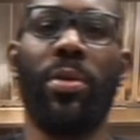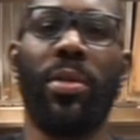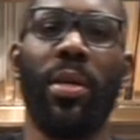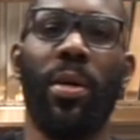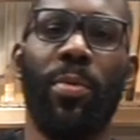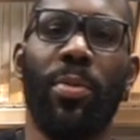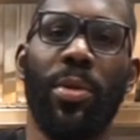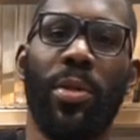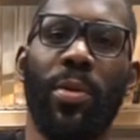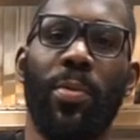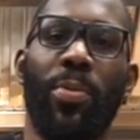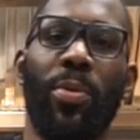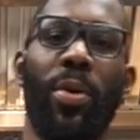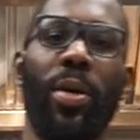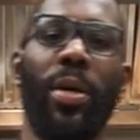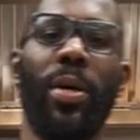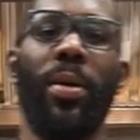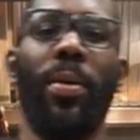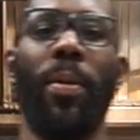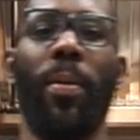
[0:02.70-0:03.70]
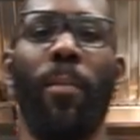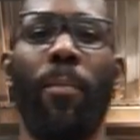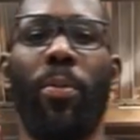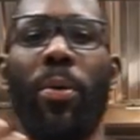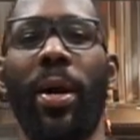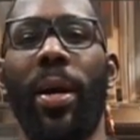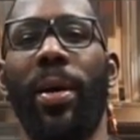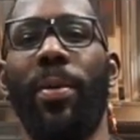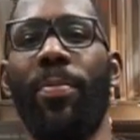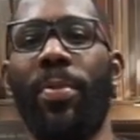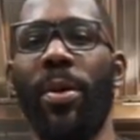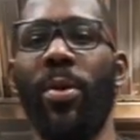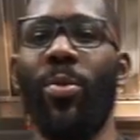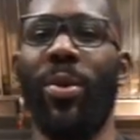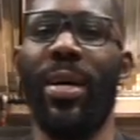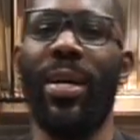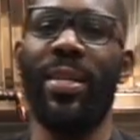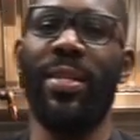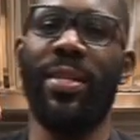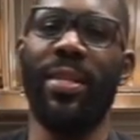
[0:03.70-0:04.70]
What's up, it's your boy, Brian
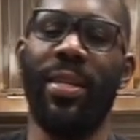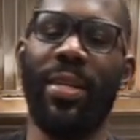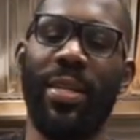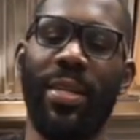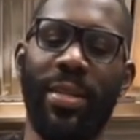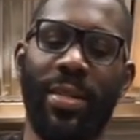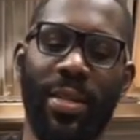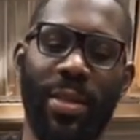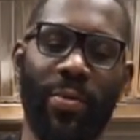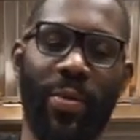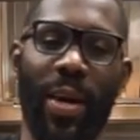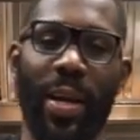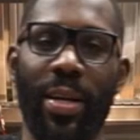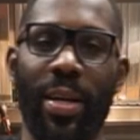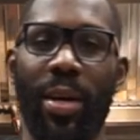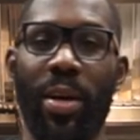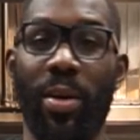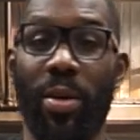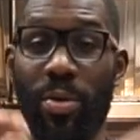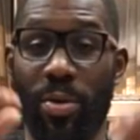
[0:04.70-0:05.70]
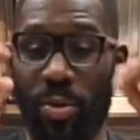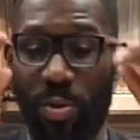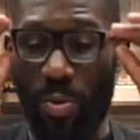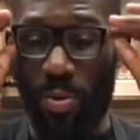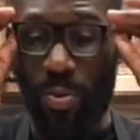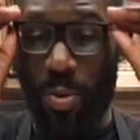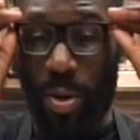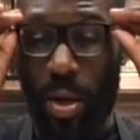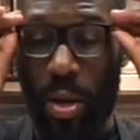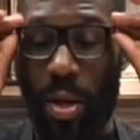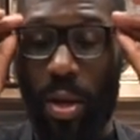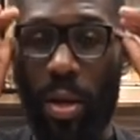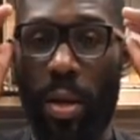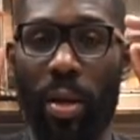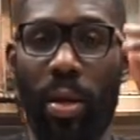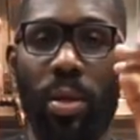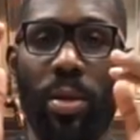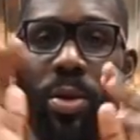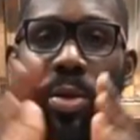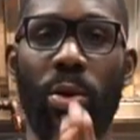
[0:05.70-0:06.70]
B.Y. Jennings, and right now you
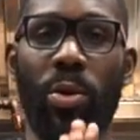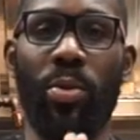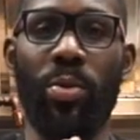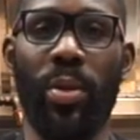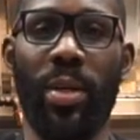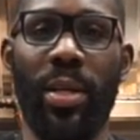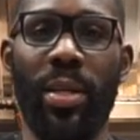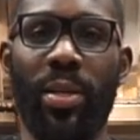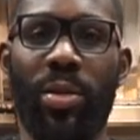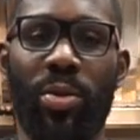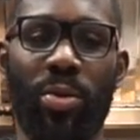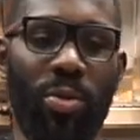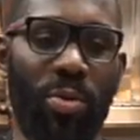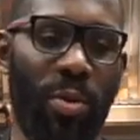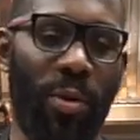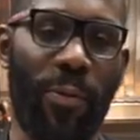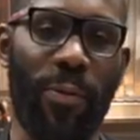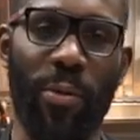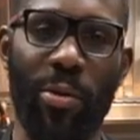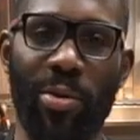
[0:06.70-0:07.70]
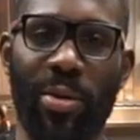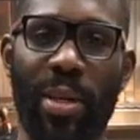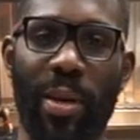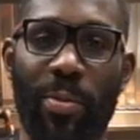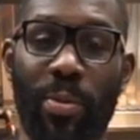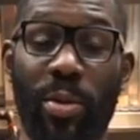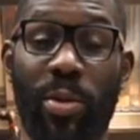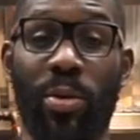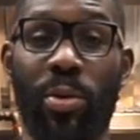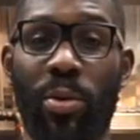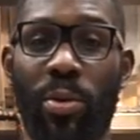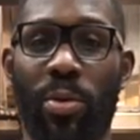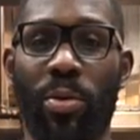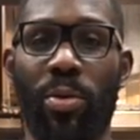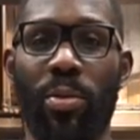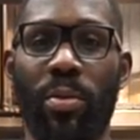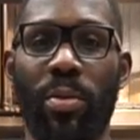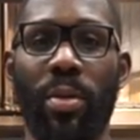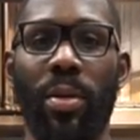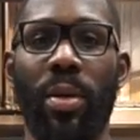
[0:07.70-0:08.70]
tuned into the first
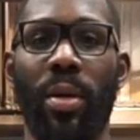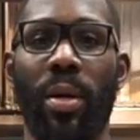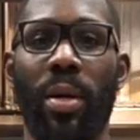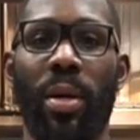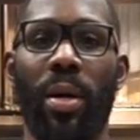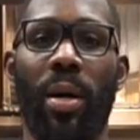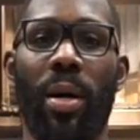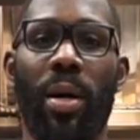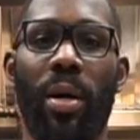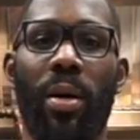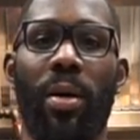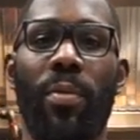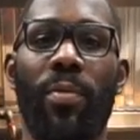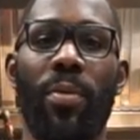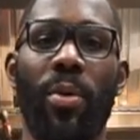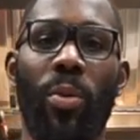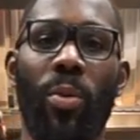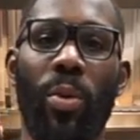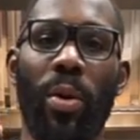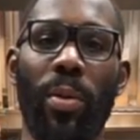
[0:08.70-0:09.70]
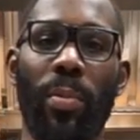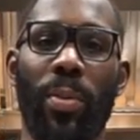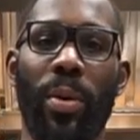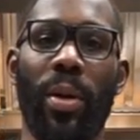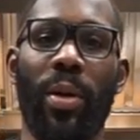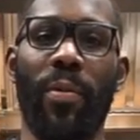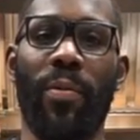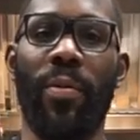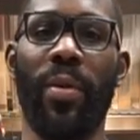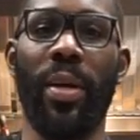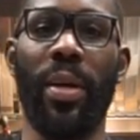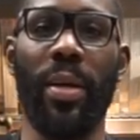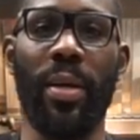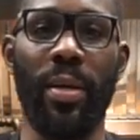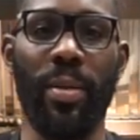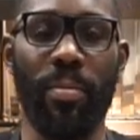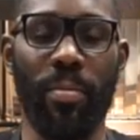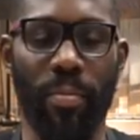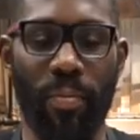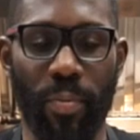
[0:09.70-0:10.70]
episode of the One Bearded
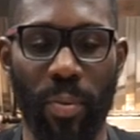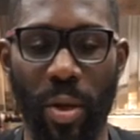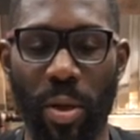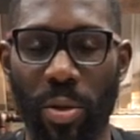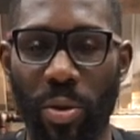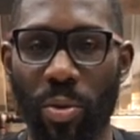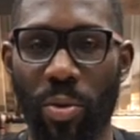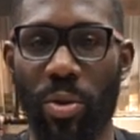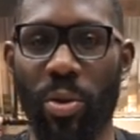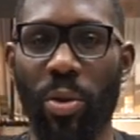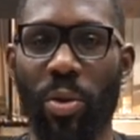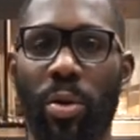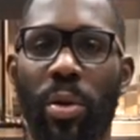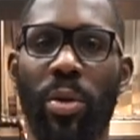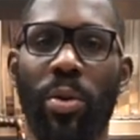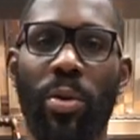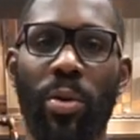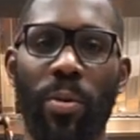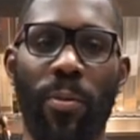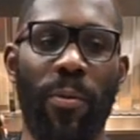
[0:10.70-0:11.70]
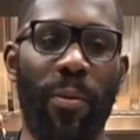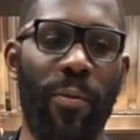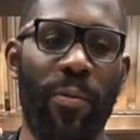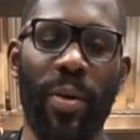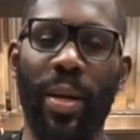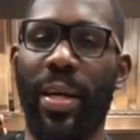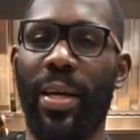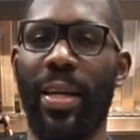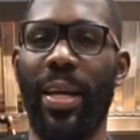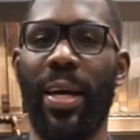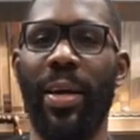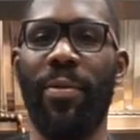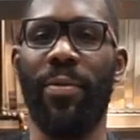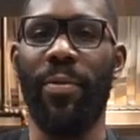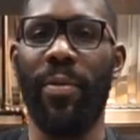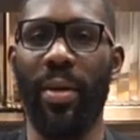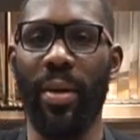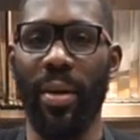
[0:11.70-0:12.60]
Vegan tutorial for vegan life.